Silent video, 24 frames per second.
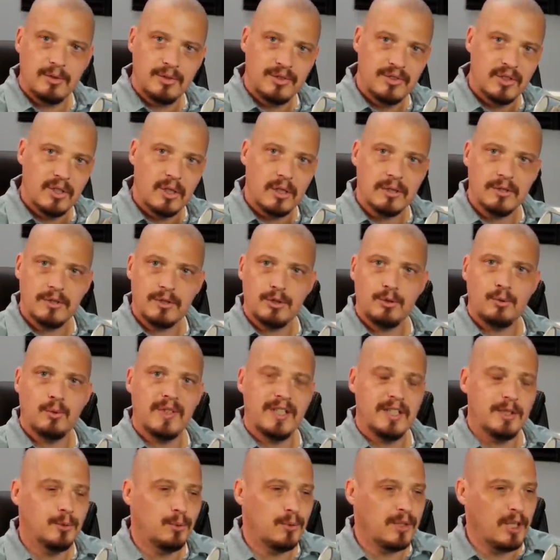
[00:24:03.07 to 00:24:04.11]
Sucks
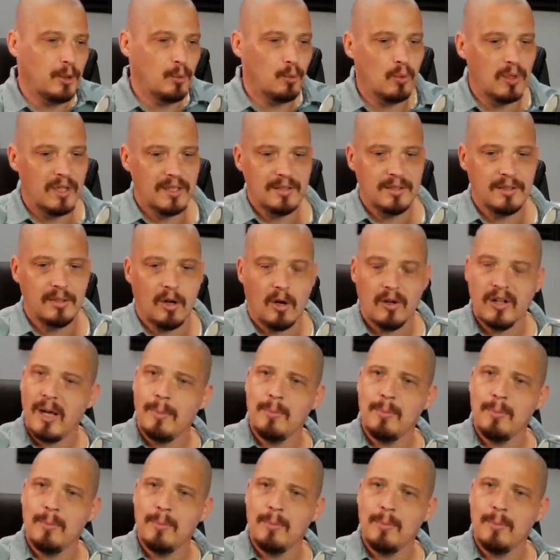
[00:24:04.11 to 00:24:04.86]
2021 talk.